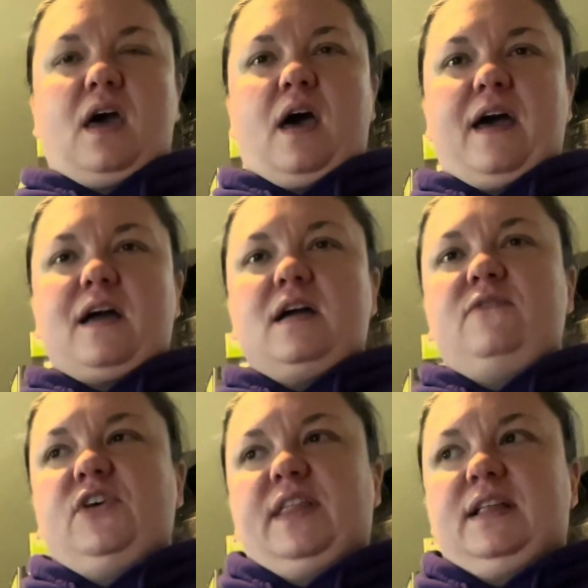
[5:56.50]
I kind of
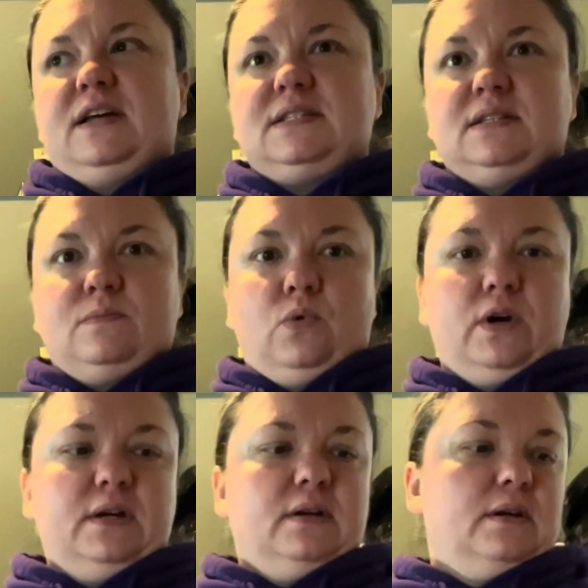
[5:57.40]
feel like less is
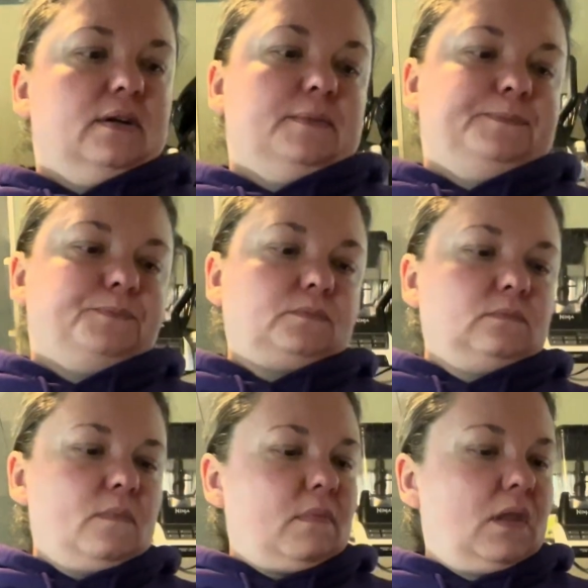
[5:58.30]
more.
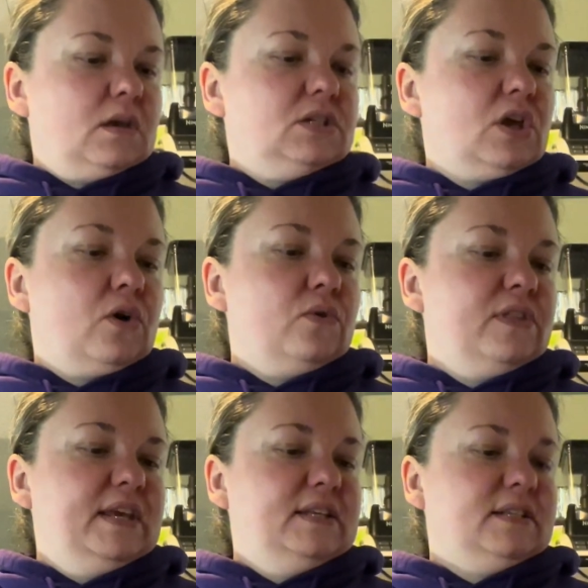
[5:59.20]
So
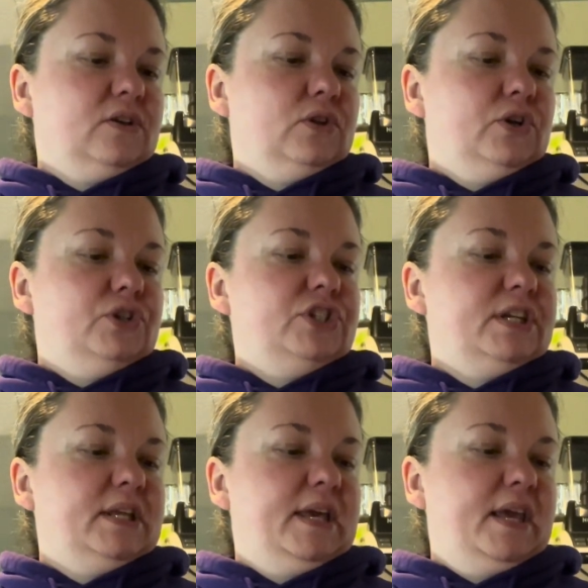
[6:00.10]
these include
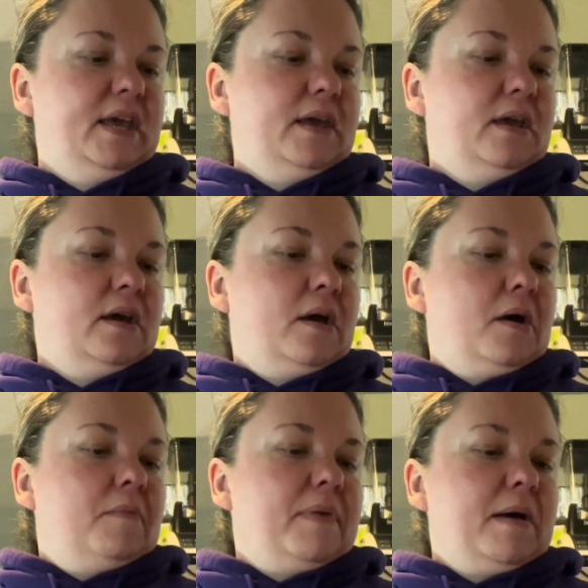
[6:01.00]
chili
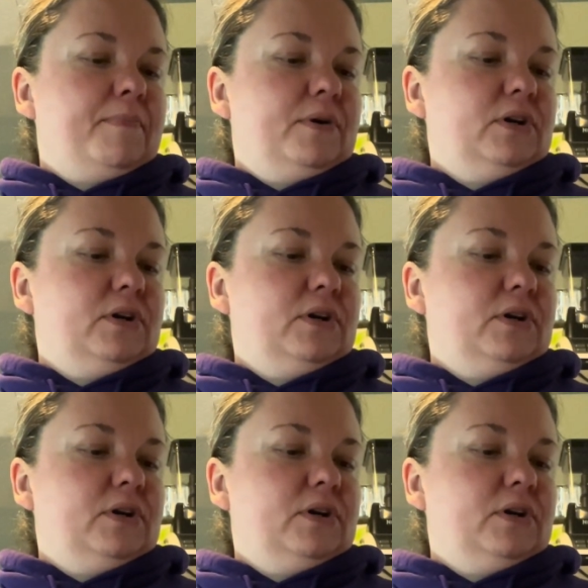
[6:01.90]
pepper,